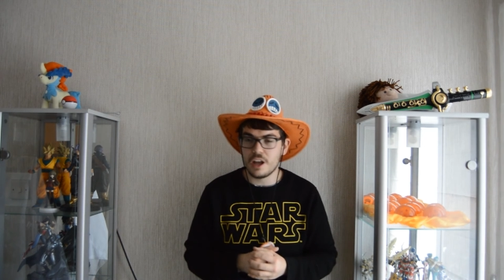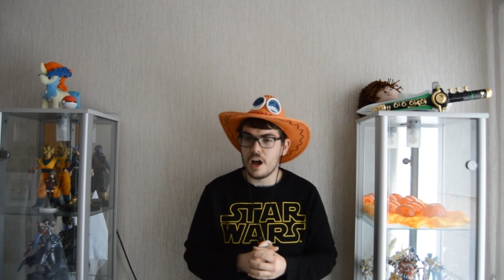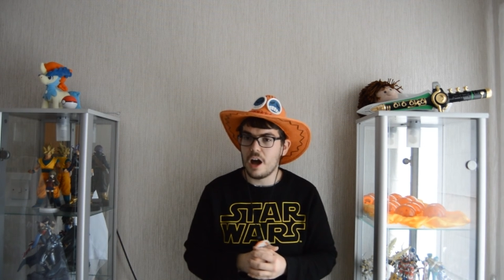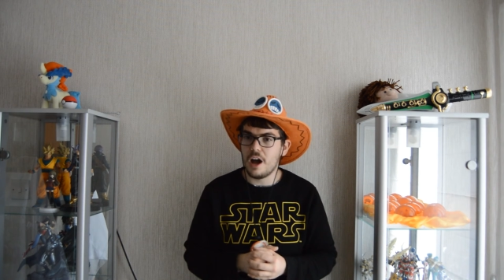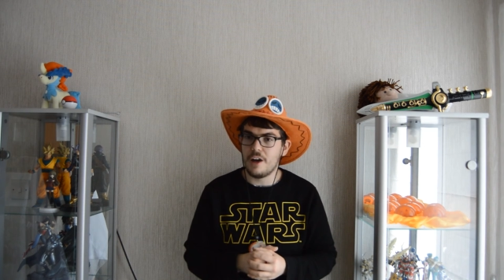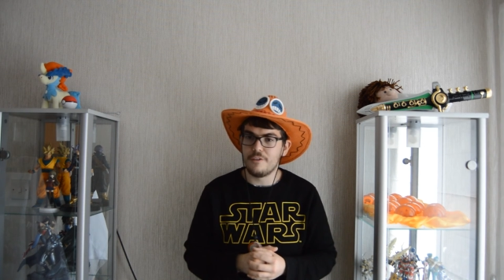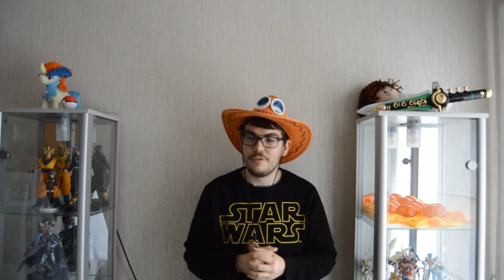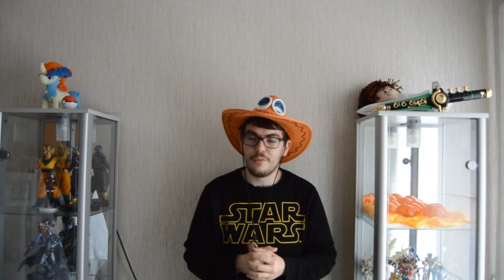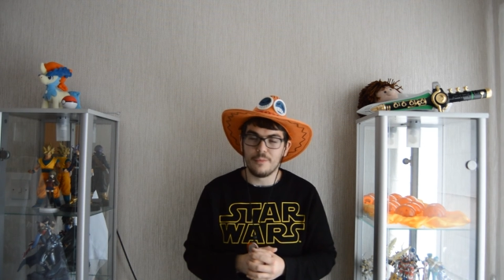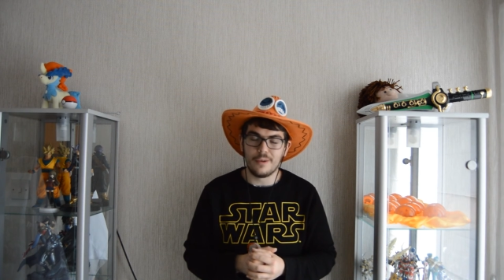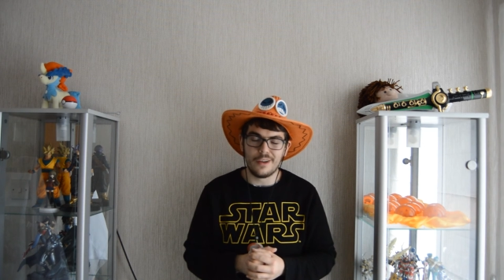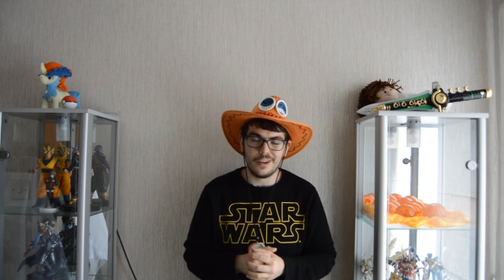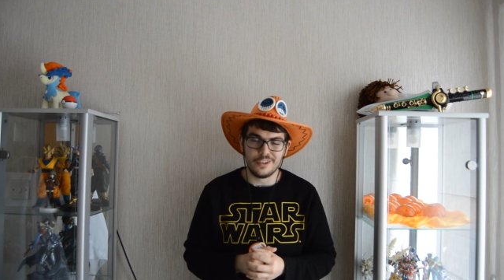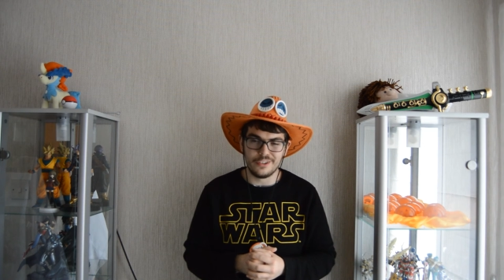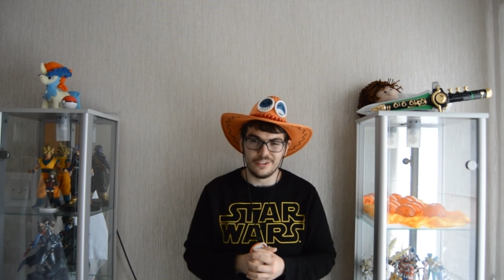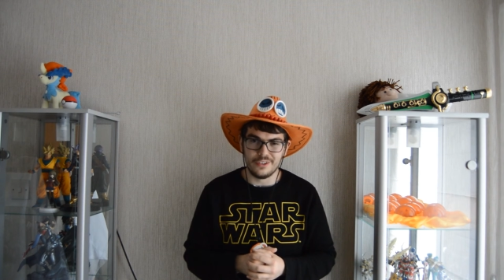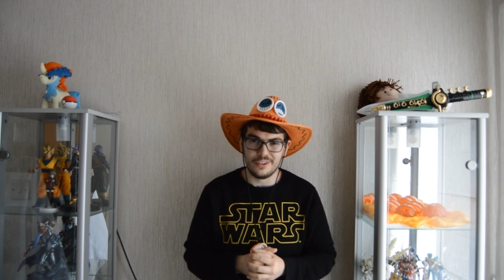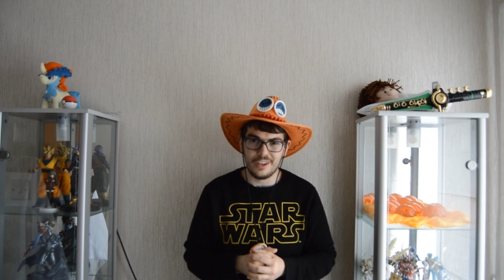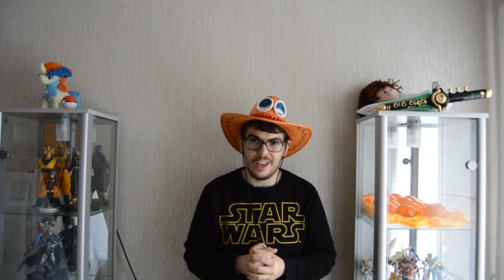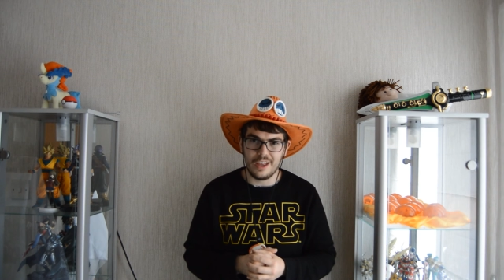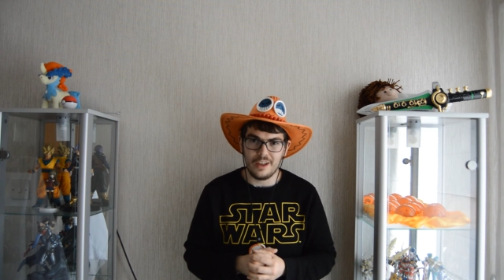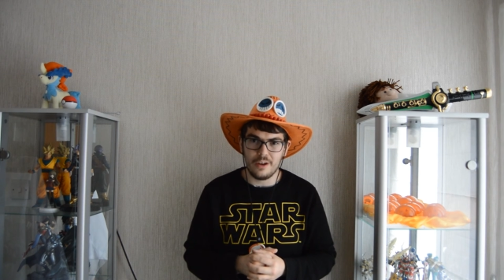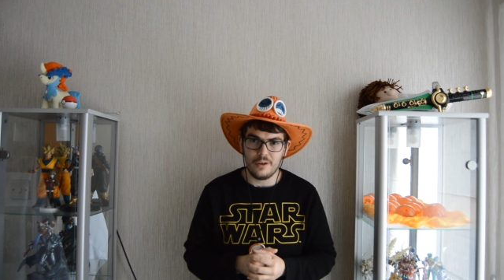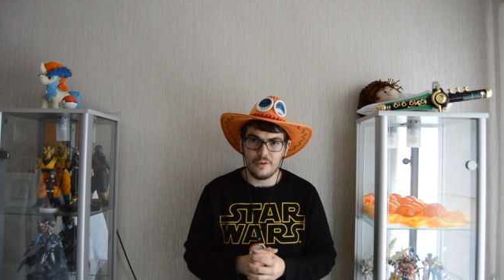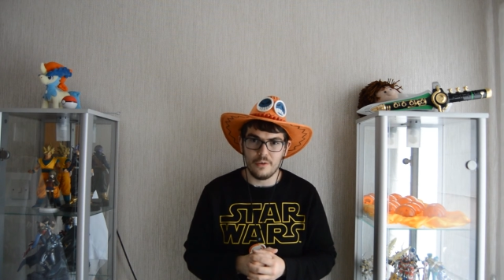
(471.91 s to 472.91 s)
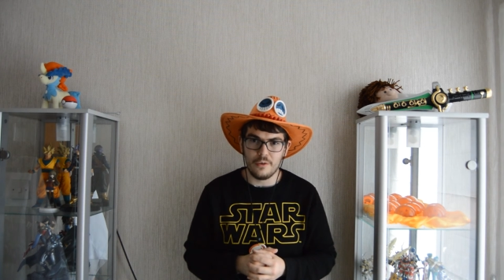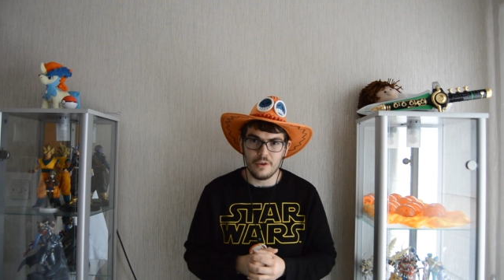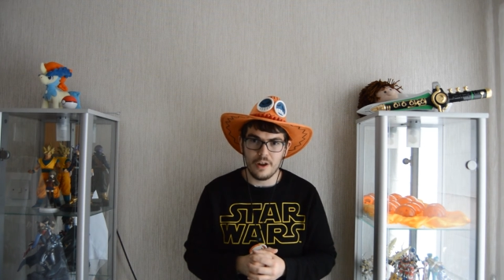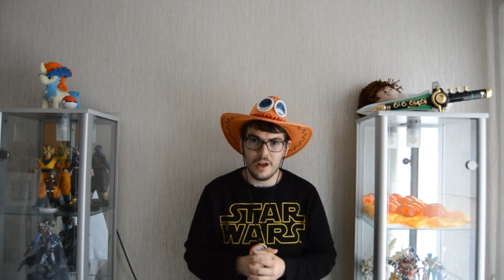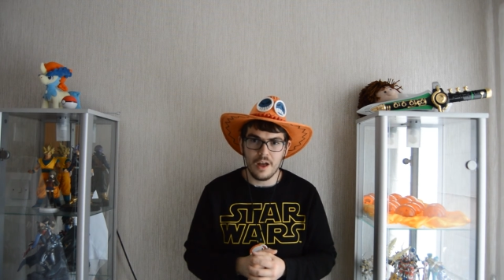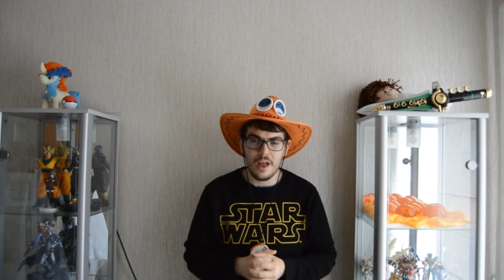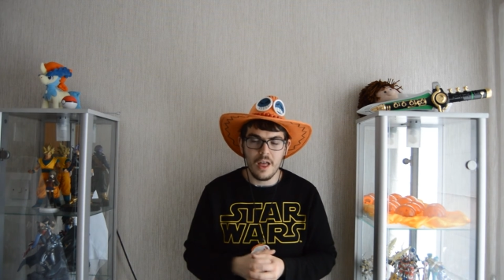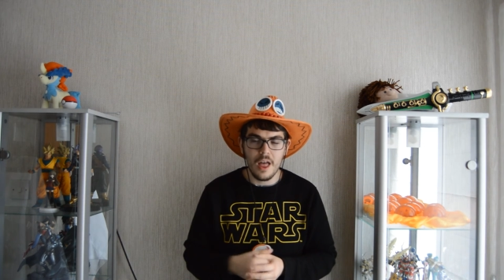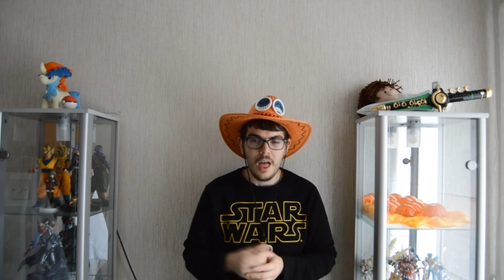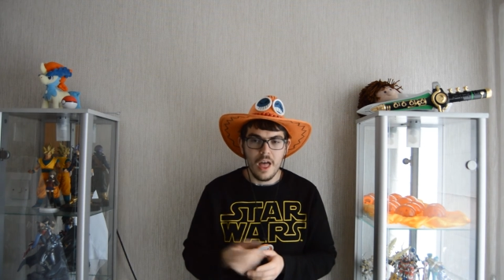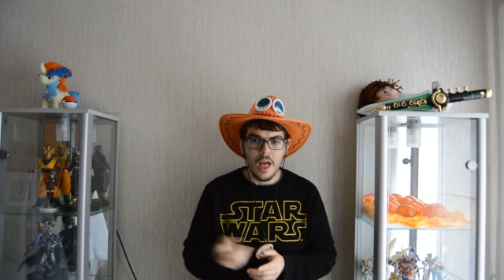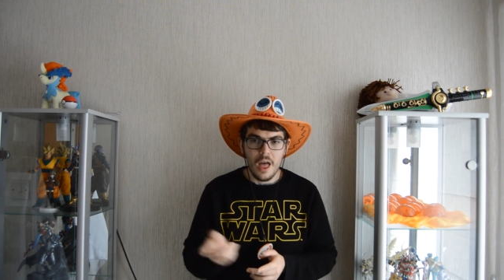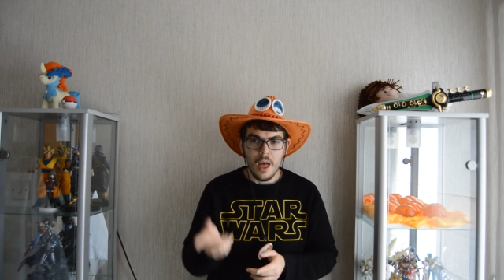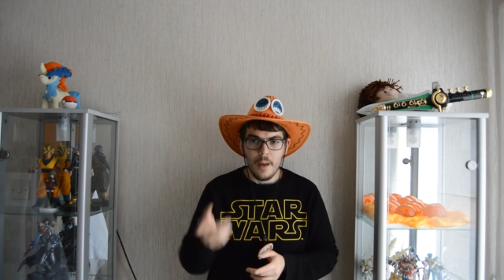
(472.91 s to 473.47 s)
Kai from Kai's Take Corner,